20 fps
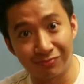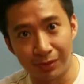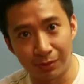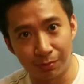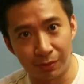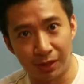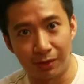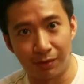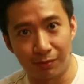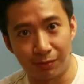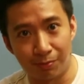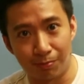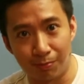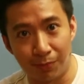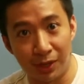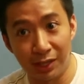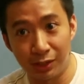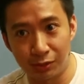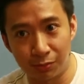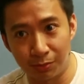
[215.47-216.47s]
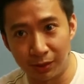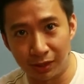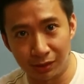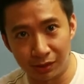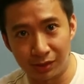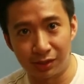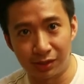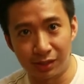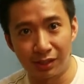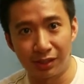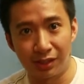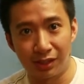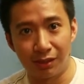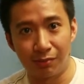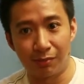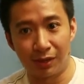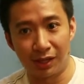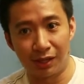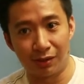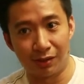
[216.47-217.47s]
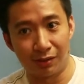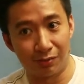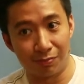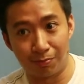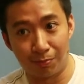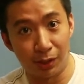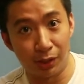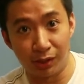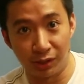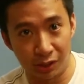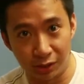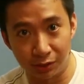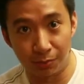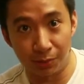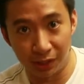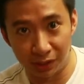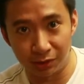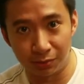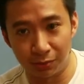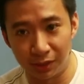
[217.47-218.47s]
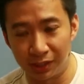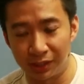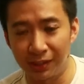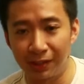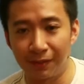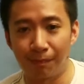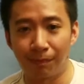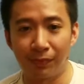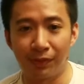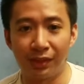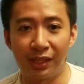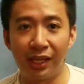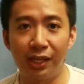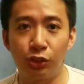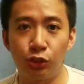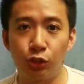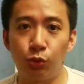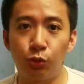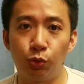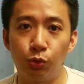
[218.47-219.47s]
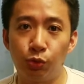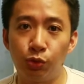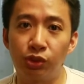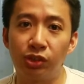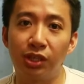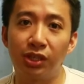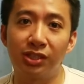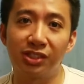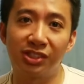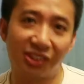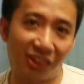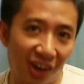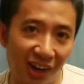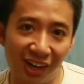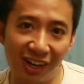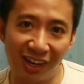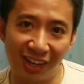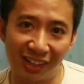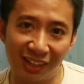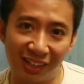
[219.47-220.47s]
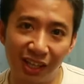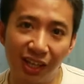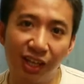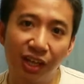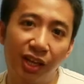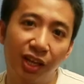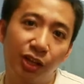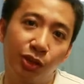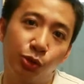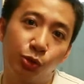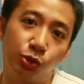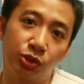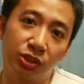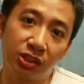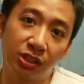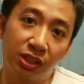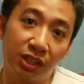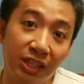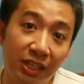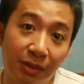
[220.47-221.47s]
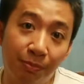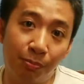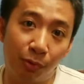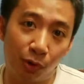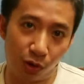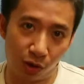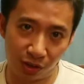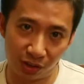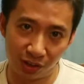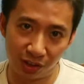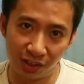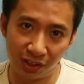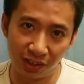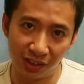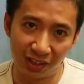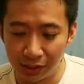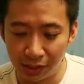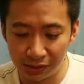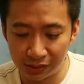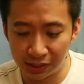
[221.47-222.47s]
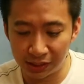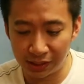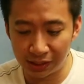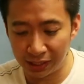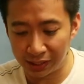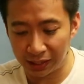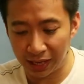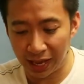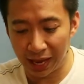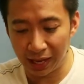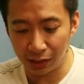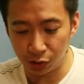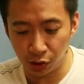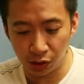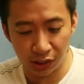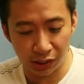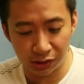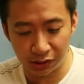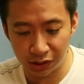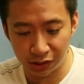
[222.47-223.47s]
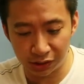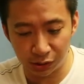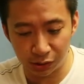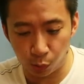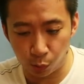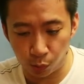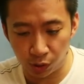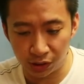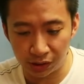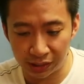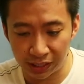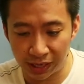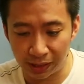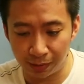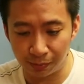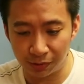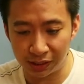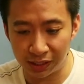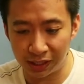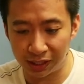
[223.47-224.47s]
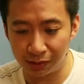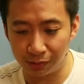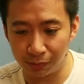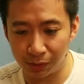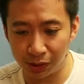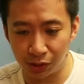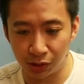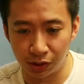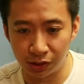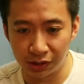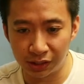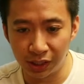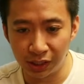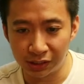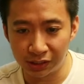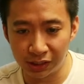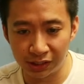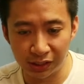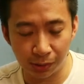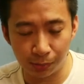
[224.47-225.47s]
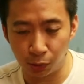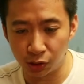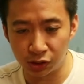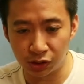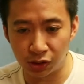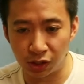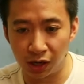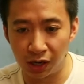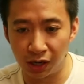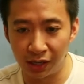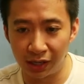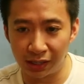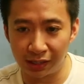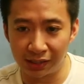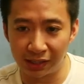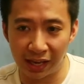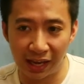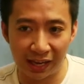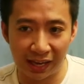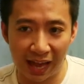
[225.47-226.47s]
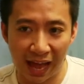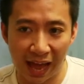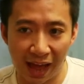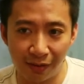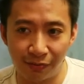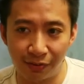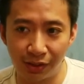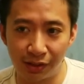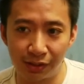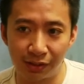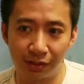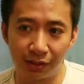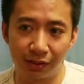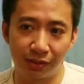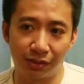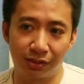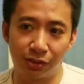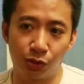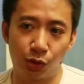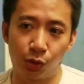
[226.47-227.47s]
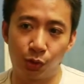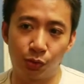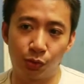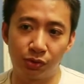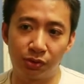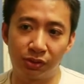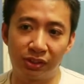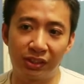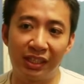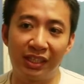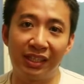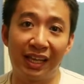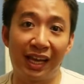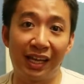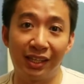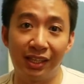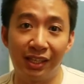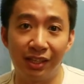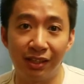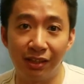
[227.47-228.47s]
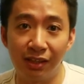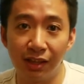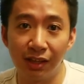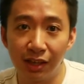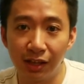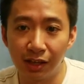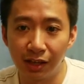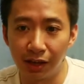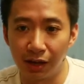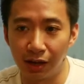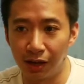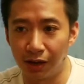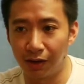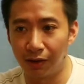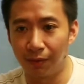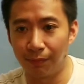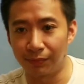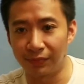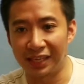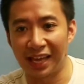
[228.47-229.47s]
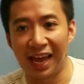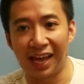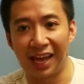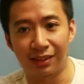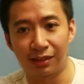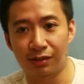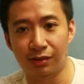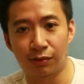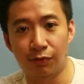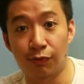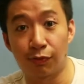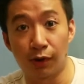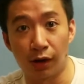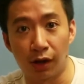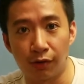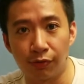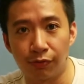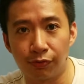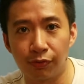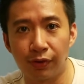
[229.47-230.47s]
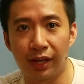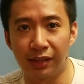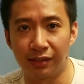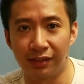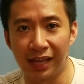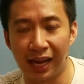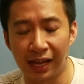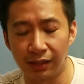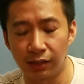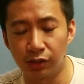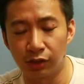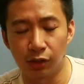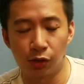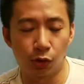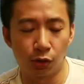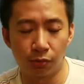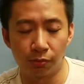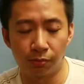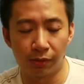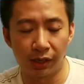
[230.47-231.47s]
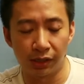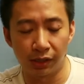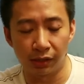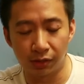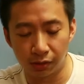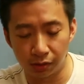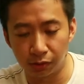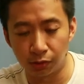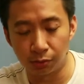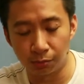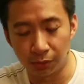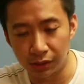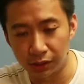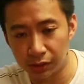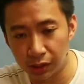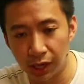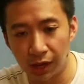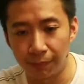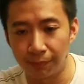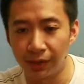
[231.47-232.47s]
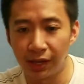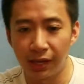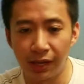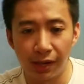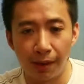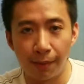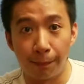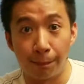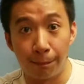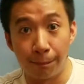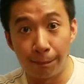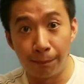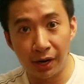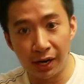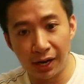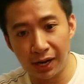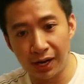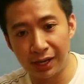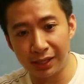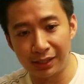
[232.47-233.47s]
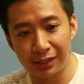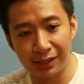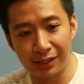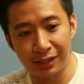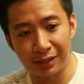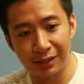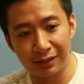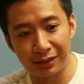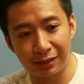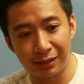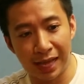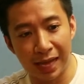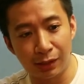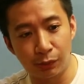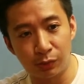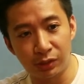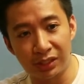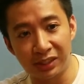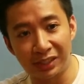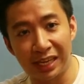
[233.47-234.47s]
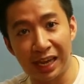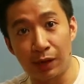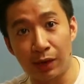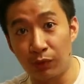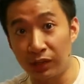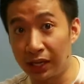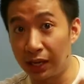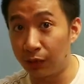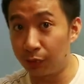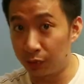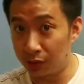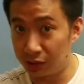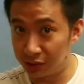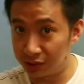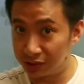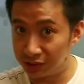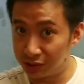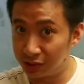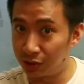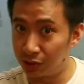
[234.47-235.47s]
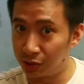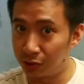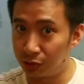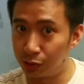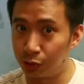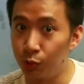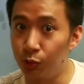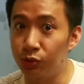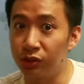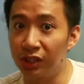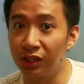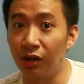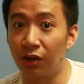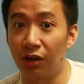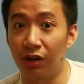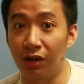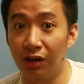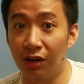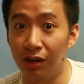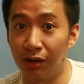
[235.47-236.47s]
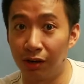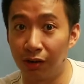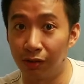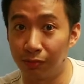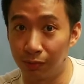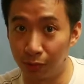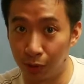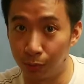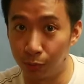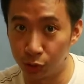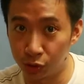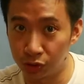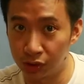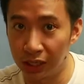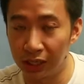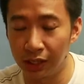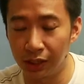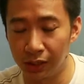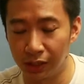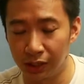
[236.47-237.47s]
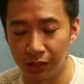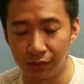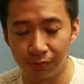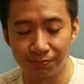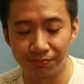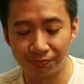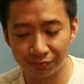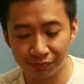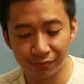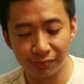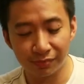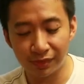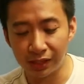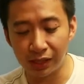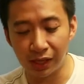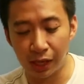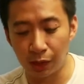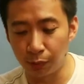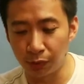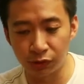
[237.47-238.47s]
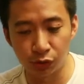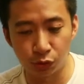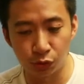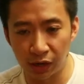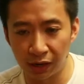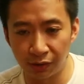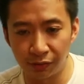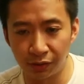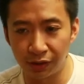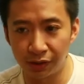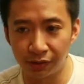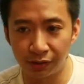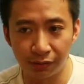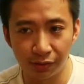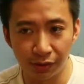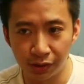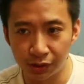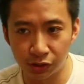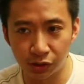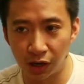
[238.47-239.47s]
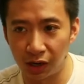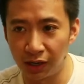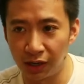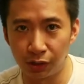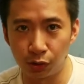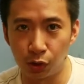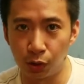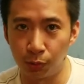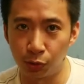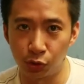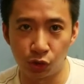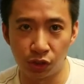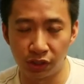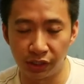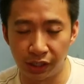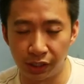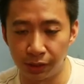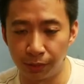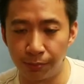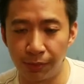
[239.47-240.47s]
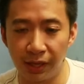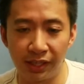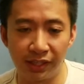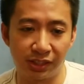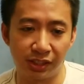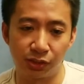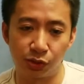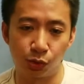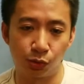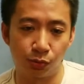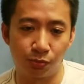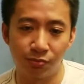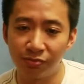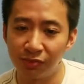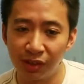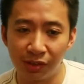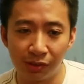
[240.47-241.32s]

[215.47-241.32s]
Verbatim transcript: basement, in my building's basement, they choose Scarlett to sleep on. Here's the thing. I thought it's just a one-time thing because since I bought Scarlett, I haven't, you know, seen any cat fluff and dander on my top. But that was the time when I was, you know, using her almost daily. I was driving Scarlett almost on a daily basis, so